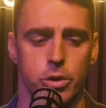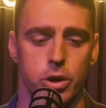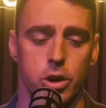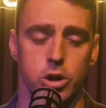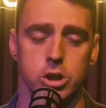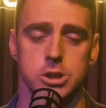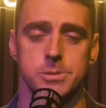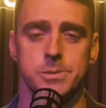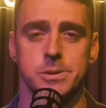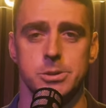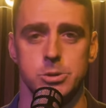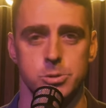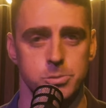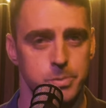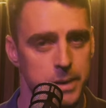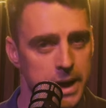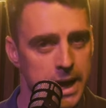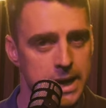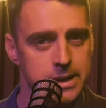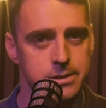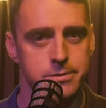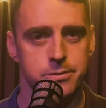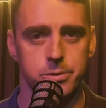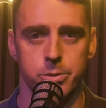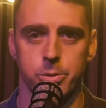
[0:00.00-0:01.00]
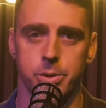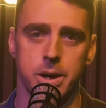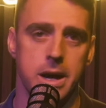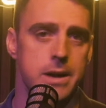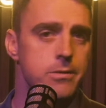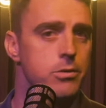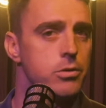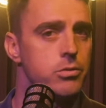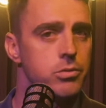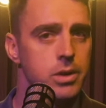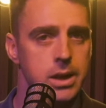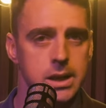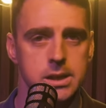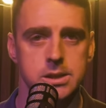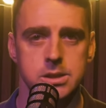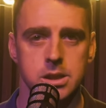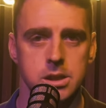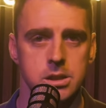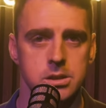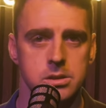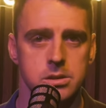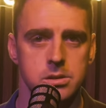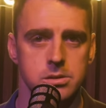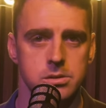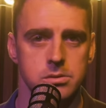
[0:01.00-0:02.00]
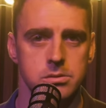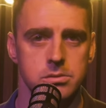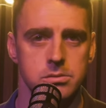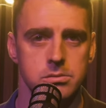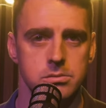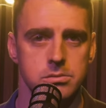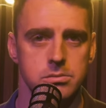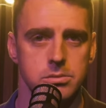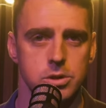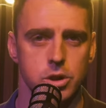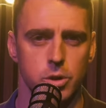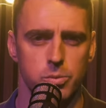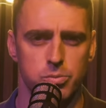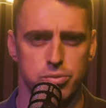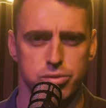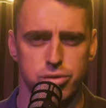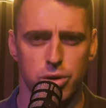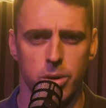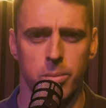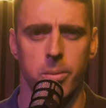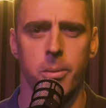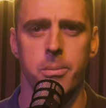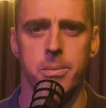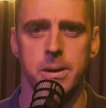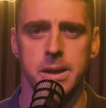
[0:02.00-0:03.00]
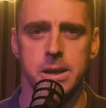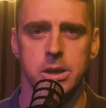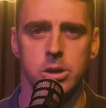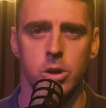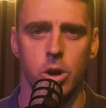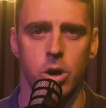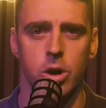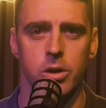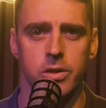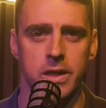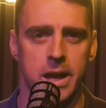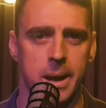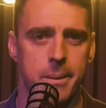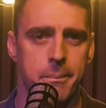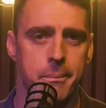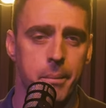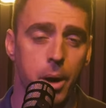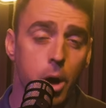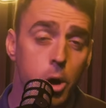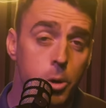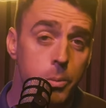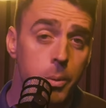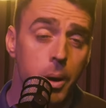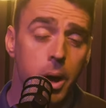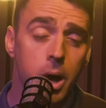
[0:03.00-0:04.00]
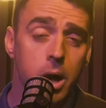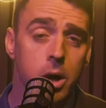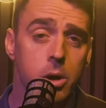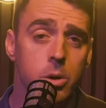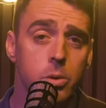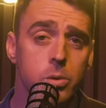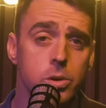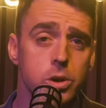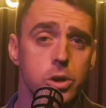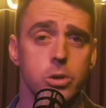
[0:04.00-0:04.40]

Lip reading: in a hospital bed for whatever reason, you're probably not that mobile.